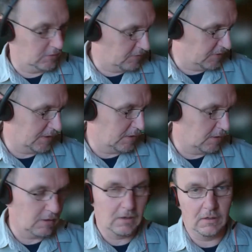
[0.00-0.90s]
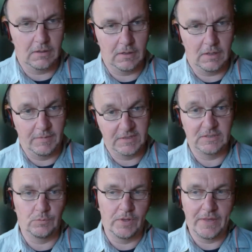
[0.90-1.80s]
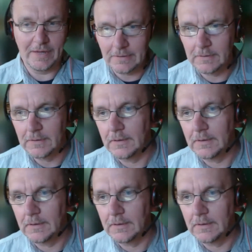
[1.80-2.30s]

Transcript: that they are emitted within.